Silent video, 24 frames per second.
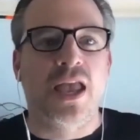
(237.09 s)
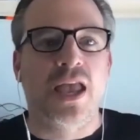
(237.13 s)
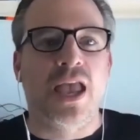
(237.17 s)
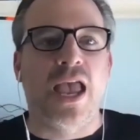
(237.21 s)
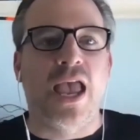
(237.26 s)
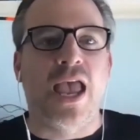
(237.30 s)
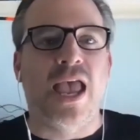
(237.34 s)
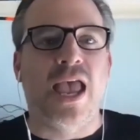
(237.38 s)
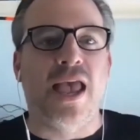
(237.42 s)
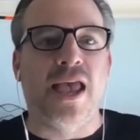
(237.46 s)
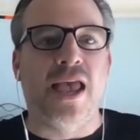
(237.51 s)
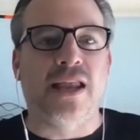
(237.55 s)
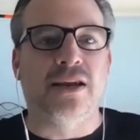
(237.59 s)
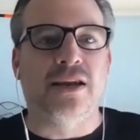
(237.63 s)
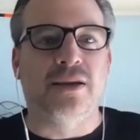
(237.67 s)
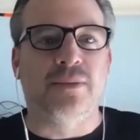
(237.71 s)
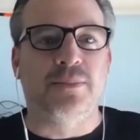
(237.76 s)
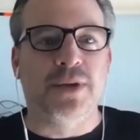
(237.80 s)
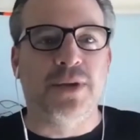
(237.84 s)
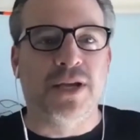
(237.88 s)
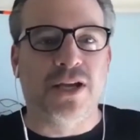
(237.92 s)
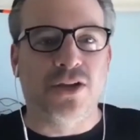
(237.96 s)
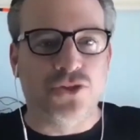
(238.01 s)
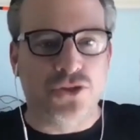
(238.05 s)
And
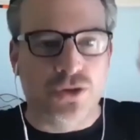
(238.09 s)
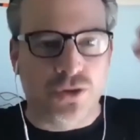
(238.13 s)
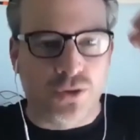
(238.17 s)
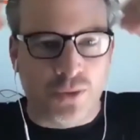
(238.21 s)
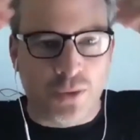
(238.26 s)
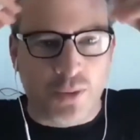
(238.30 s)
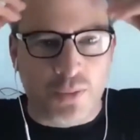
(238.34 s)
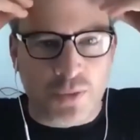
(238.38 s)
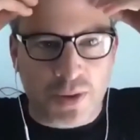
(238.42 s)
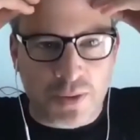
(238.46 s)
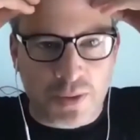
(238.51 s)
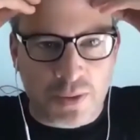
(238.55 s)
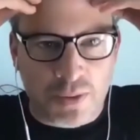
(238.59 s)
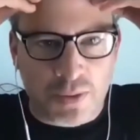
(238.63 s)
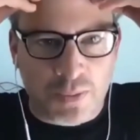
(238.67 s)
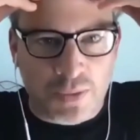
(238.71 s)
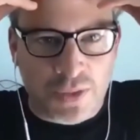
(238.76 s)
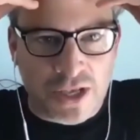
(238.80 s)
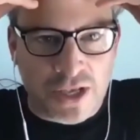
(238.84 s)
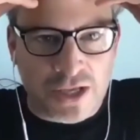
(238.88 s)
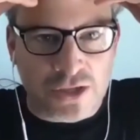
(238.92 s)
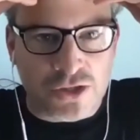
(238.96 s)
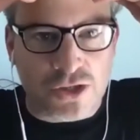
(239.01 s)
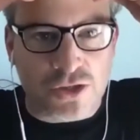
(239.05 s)
because
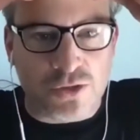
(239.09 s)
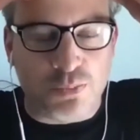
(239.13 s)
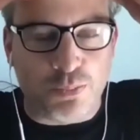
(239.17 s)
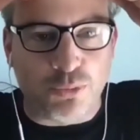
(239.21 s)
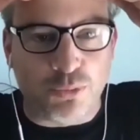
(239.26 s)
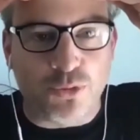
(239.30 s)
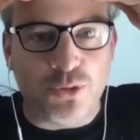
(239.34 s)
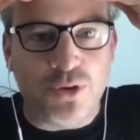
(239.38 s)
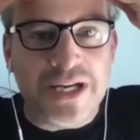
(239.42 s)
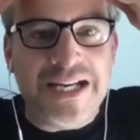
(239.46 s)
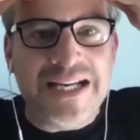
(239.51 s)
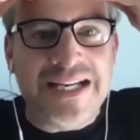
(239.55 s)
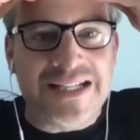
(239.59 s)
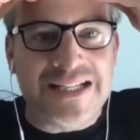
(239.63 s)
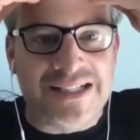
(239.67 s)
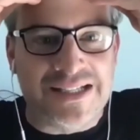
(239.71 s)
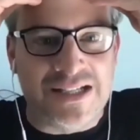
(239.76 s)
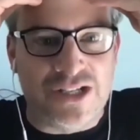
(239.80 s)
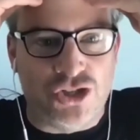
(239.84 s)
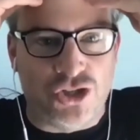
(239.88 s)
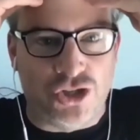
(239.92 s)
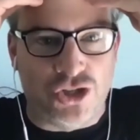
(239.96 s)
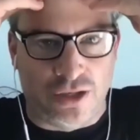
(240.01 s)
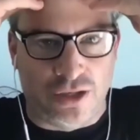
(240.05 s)
this is
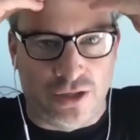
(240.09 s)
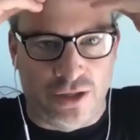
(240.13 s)
pre-decision,